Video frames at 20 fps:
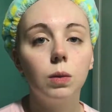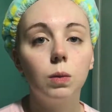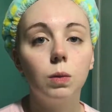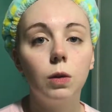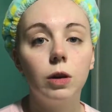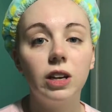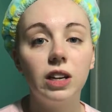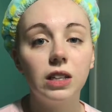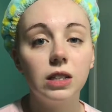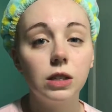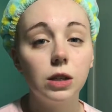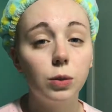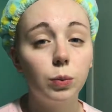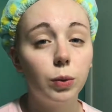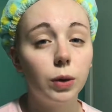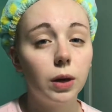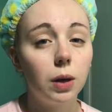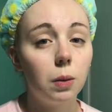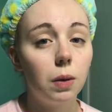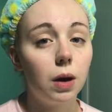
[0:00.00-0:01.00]
While that's still
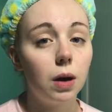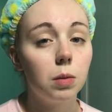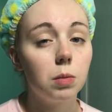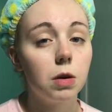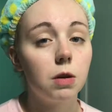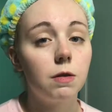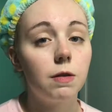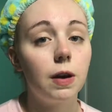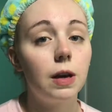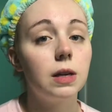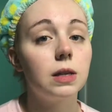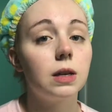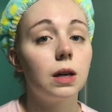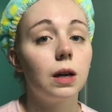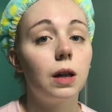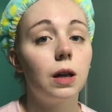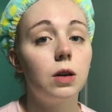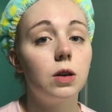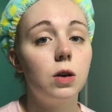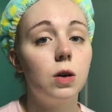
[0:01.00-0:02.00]
pretty wet on my face, I
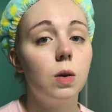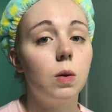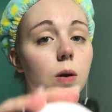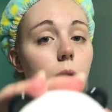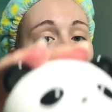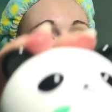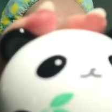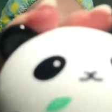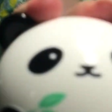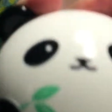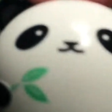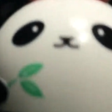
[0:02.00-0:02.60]
like to go in with the